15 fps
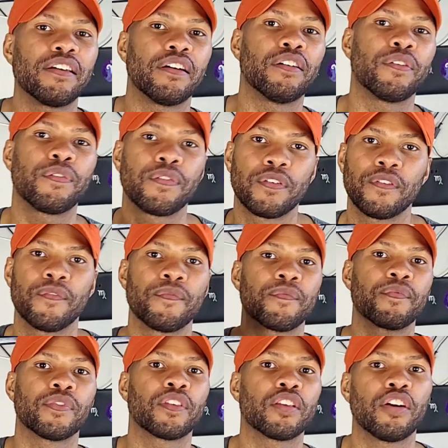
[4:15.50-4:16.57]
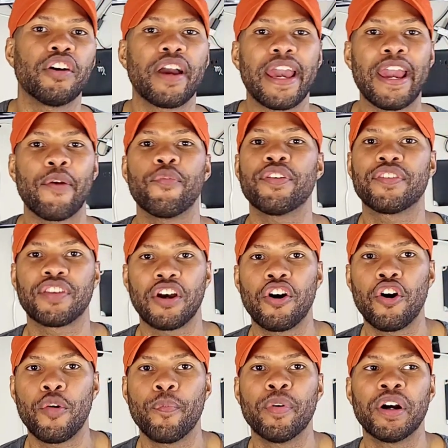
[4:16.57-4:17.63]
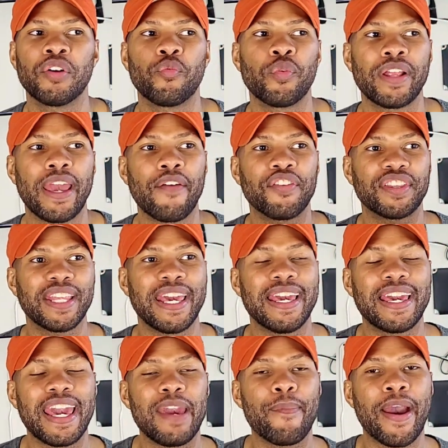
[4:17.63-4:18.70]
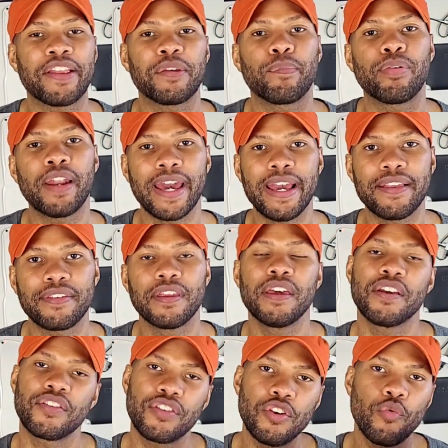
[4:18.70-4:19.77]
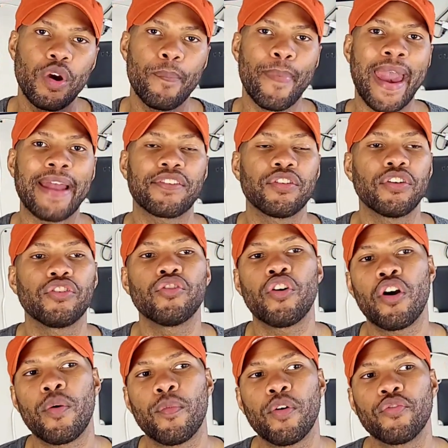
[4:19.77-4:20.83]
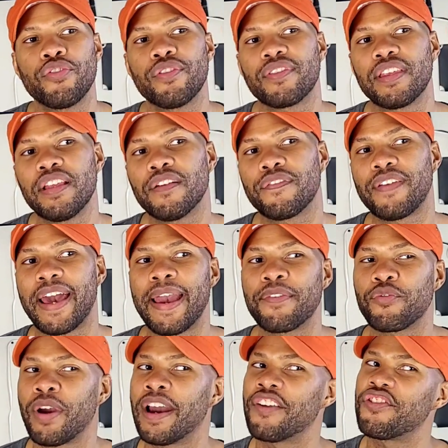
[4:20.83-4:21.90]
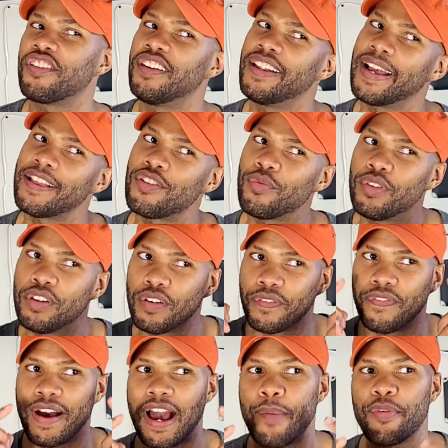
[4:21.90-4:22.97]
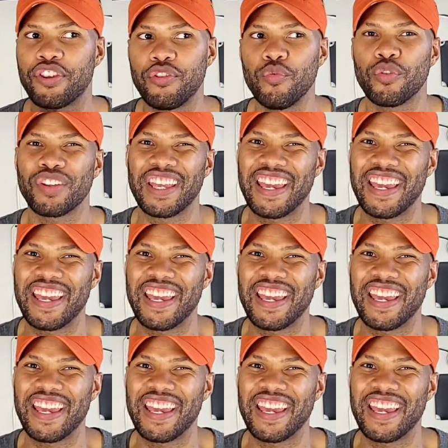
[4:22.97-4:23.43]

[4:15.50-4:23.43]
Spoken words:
of her Aries zone, but when everything came back to place, she went back to a normal. You see the flames around, she'll look at you with a little fire, but she won't